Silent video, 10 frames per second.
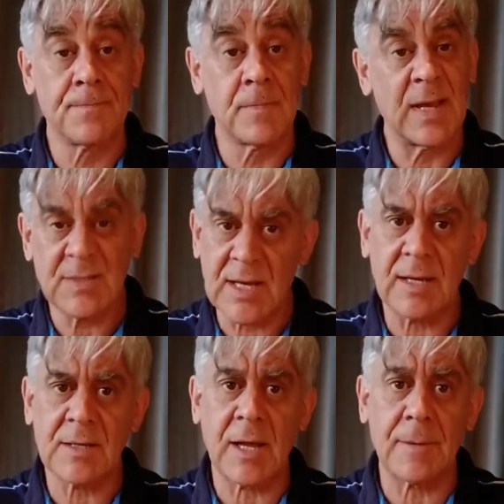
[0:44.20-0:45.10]
and
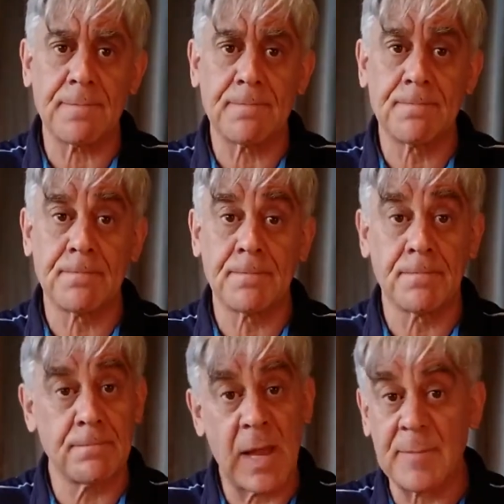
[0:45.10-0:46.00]
sellotape.
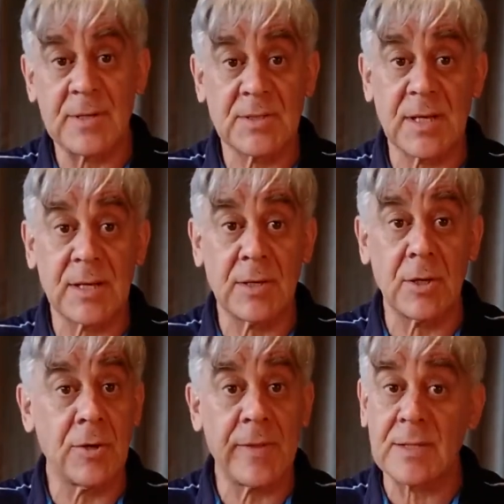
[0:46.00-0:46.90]
Maybe a stick of
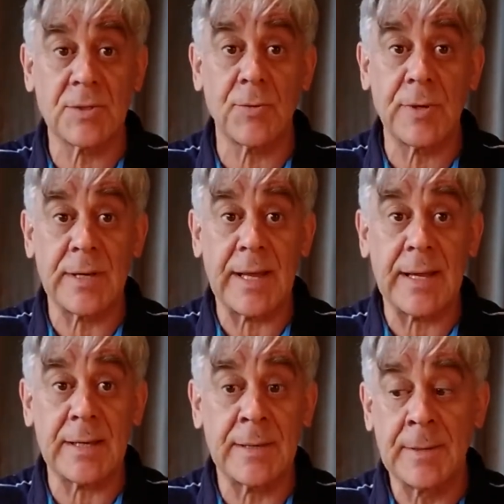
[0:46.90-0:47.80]
glue, that's all you
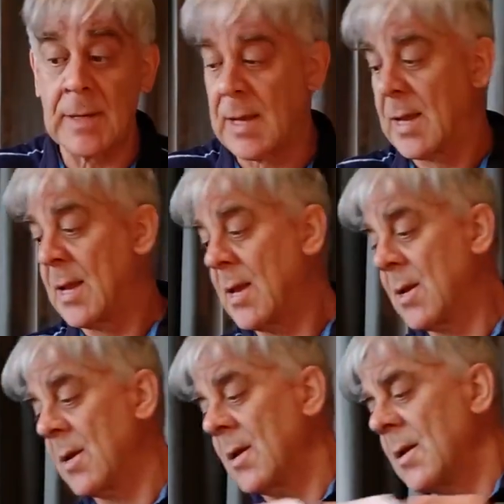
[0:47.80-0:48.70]
need.
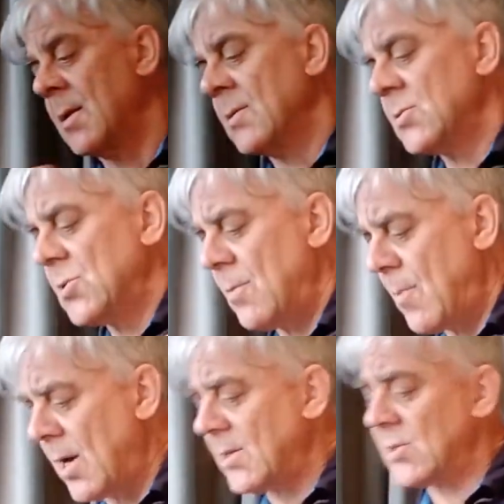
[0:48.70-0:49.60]
So
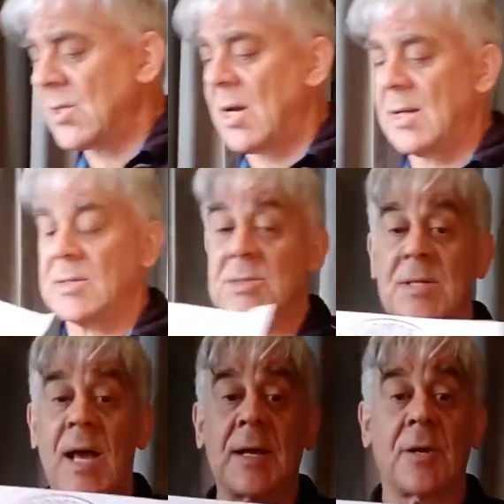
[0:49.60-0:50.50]
my design
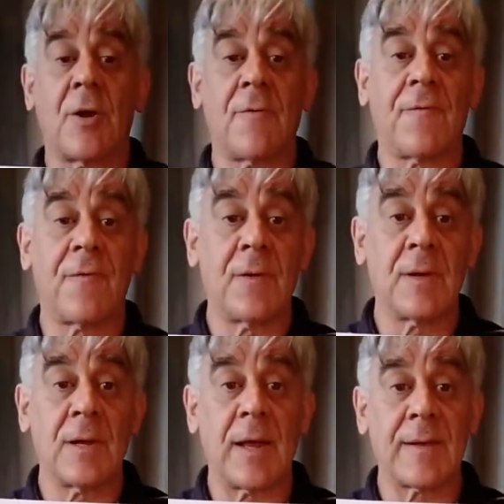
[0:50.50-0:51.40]
started off
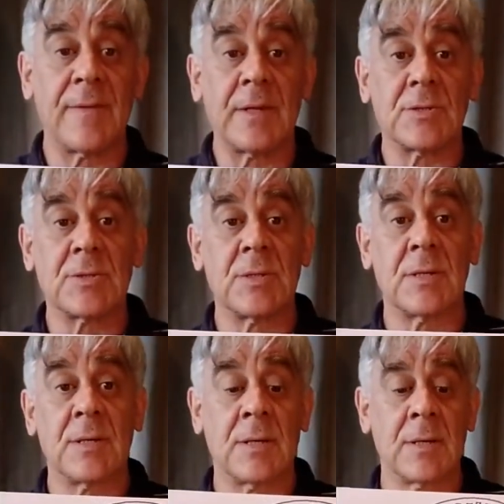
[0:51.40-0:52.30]
like this,
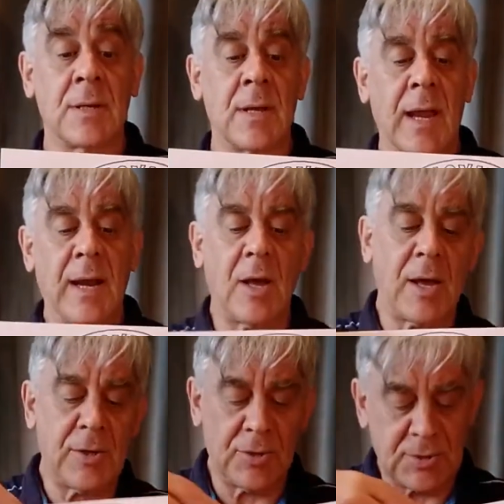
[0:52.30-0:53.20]
and I
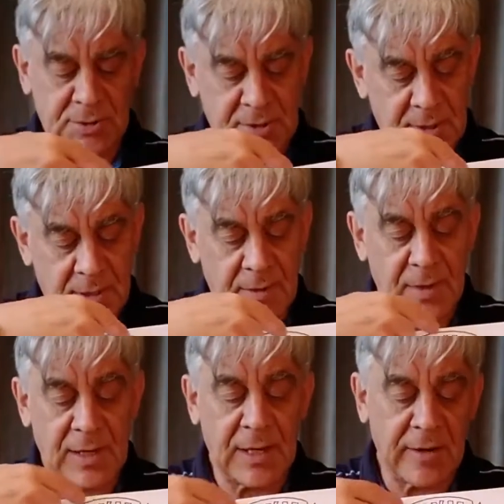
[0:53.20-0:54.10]
used the
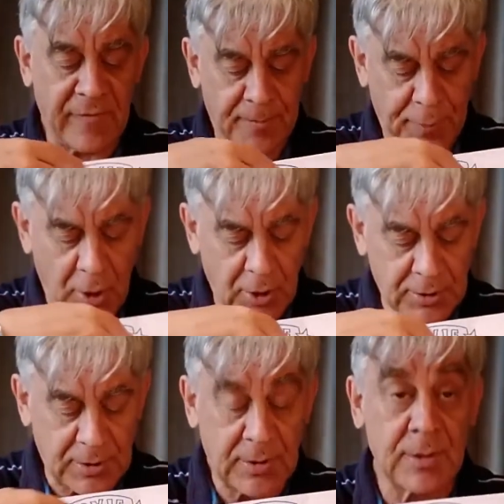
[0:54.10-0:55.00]
lid of a pot
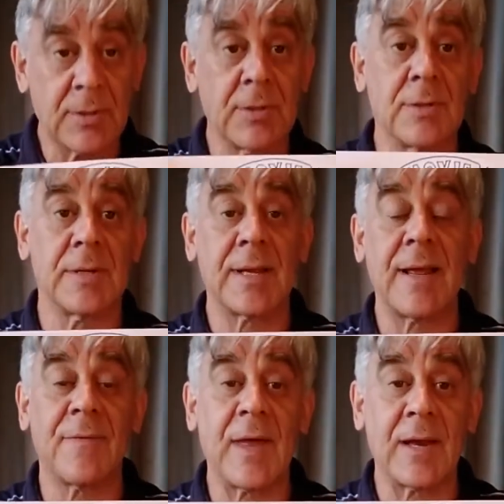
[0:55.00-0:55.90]
to
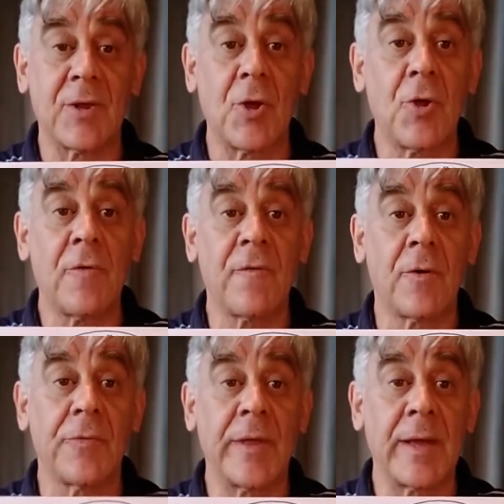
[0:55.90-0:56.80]
get that curve
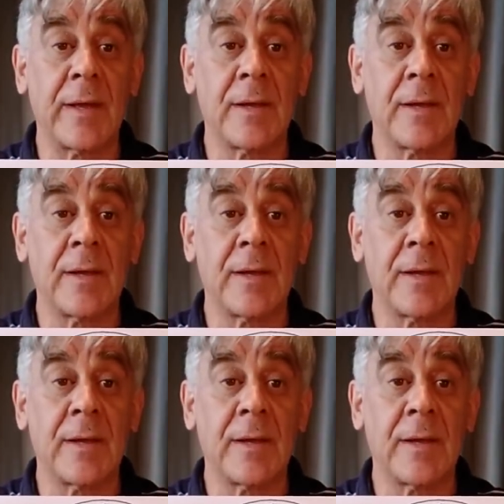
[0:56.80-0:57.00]
on there.